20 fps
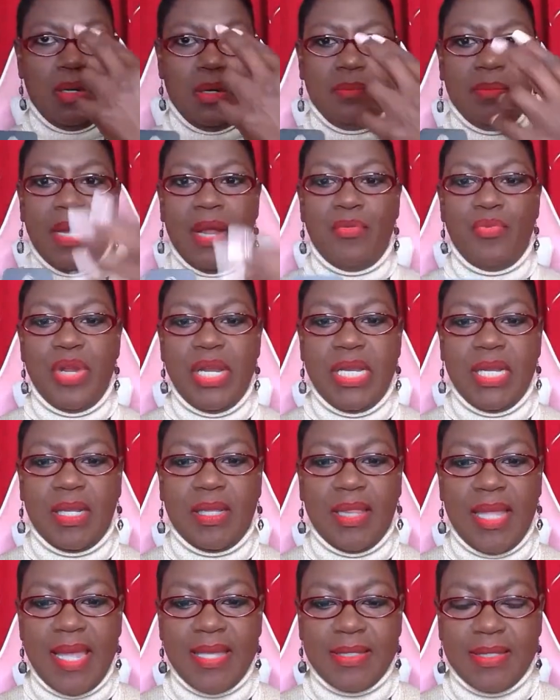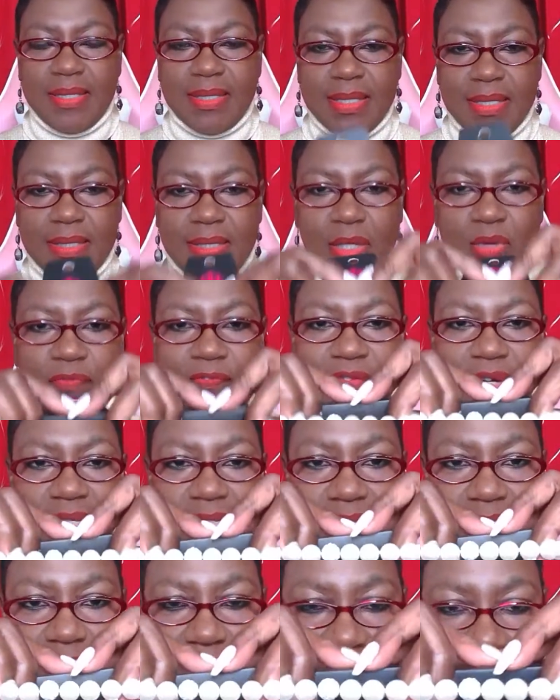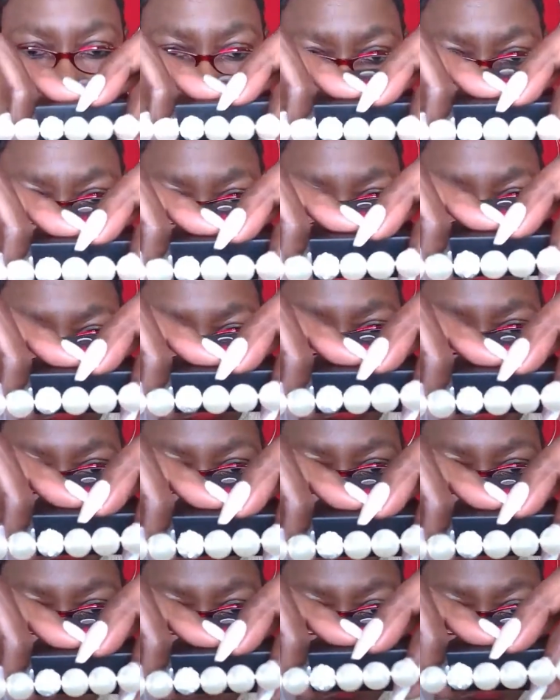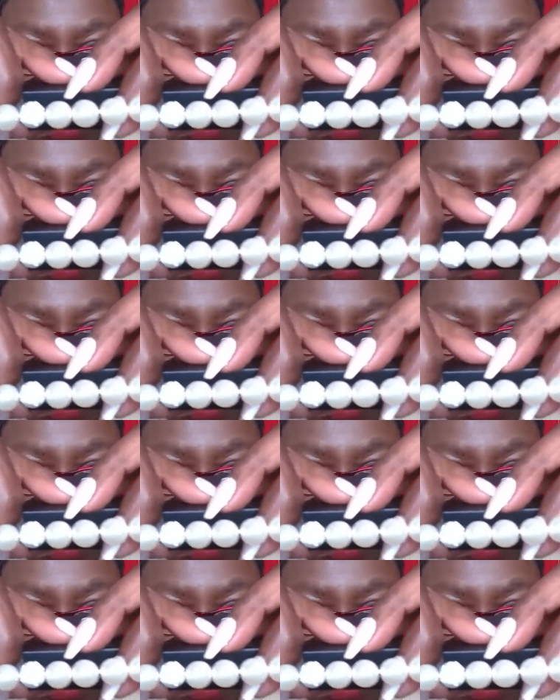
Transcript: on my reading glasses, it's so fuzzy. I don't want to come way up